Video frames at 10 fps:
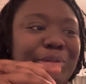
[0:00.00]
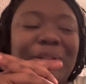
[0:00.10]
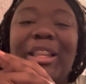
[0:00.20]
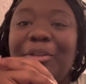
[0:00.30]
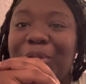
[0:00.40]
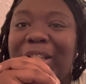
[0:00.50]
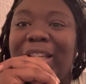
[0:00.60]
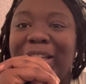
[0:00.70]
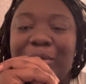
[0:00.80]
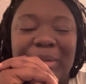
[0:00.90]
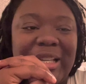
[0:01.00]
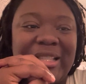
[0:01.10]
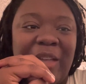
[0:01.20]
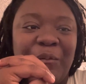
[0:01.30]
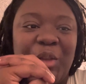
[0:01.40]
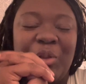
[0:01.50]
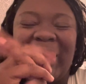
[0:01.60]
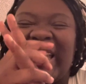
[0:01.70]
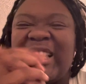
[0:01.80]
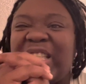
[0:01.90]
really, really good because I felt
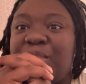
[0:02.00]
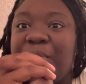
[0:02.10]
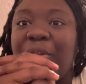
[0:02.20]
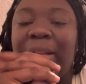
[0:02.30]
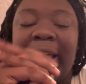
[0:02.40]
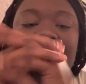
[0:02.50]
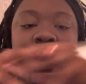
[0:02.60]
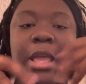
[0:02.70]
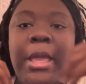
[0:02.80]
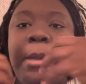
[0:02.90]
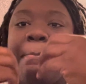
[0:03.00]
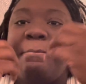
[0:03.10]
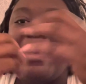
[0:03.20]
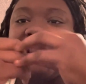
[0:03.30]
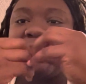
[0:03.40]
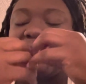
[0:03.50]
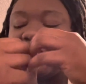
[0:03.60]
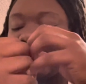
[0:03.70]
like I smelled like medicine.